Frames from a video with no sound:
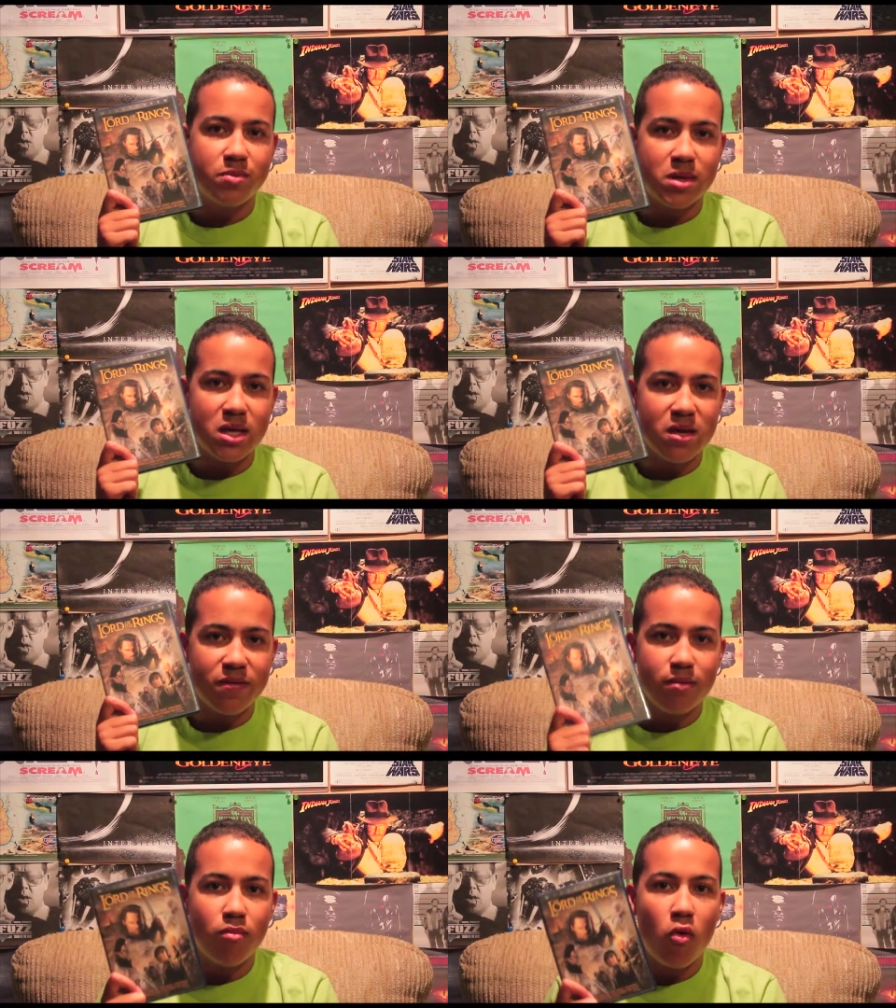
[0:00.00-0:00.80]
to be
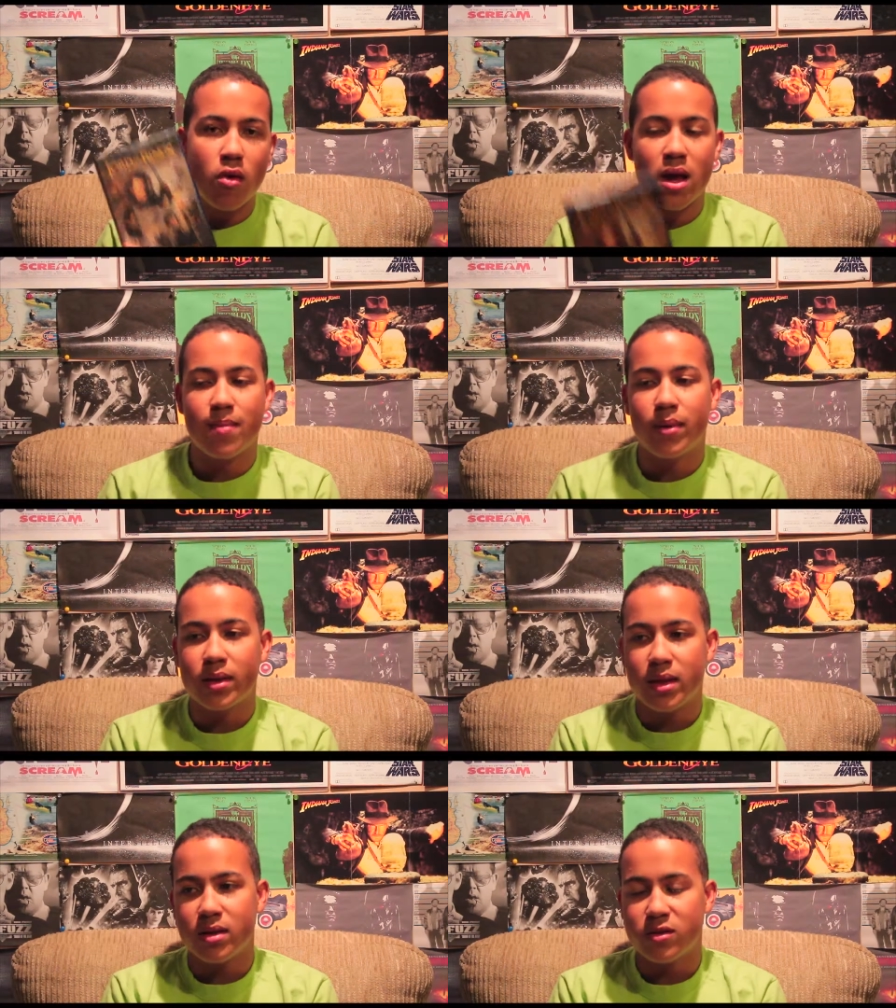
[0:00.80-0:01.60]
even more
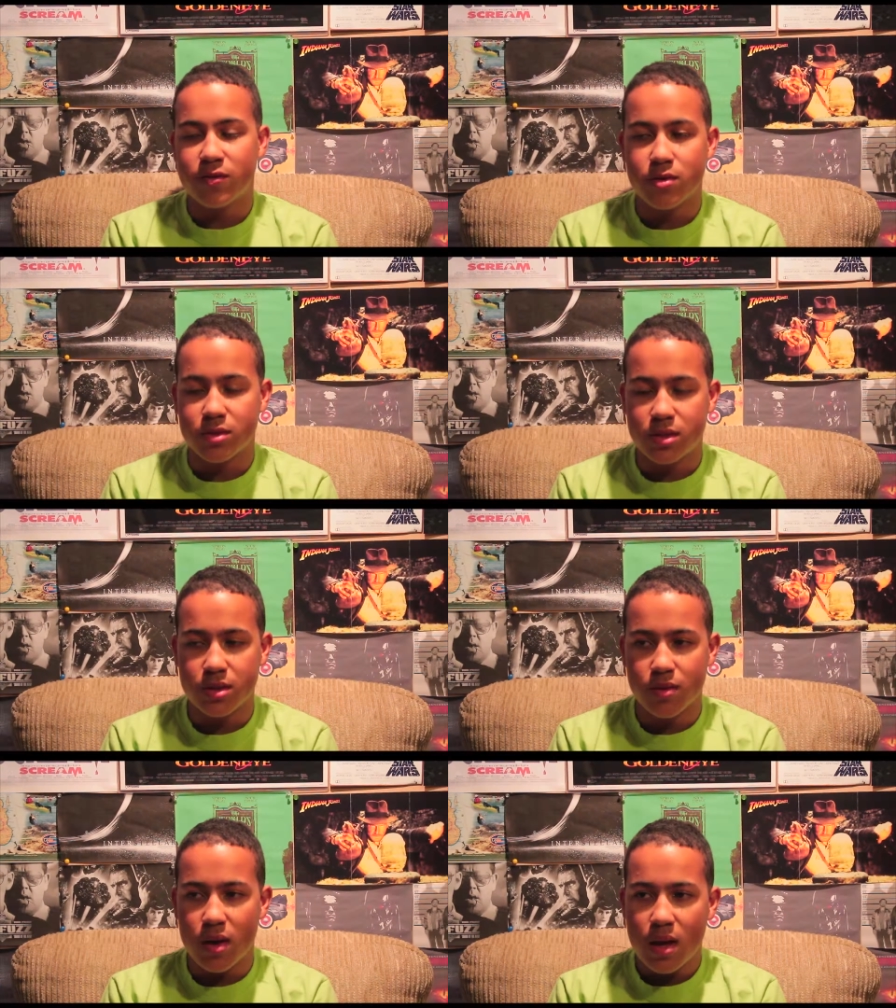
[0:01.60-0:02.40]
epic than its first
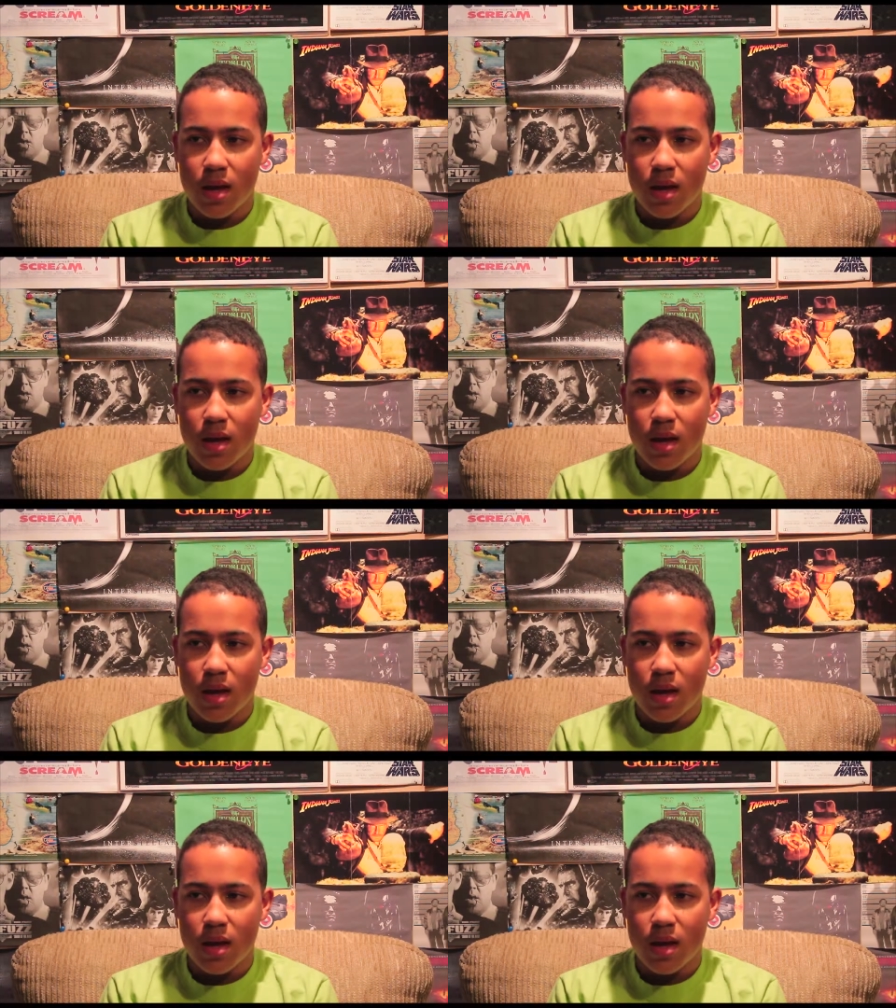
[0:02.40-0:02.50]
two.